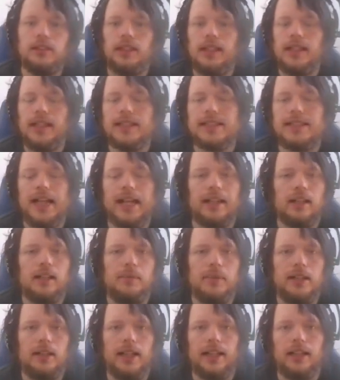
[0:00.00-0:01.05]
It's not going to
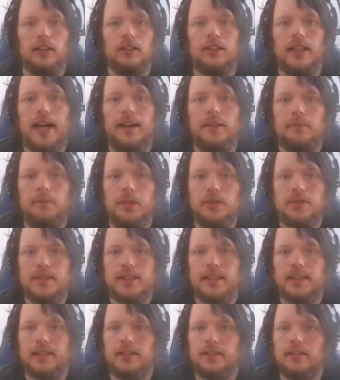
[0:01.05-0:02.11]
be like a loud
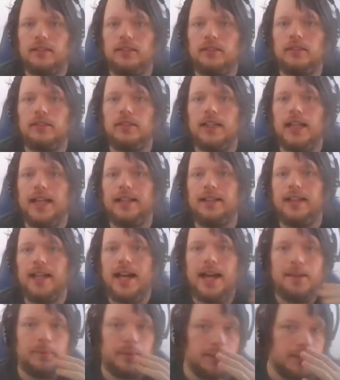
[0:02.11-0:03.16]
music that
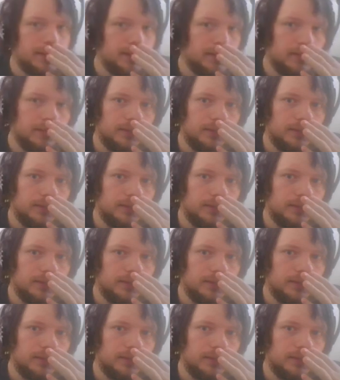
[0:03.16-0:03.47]
happens.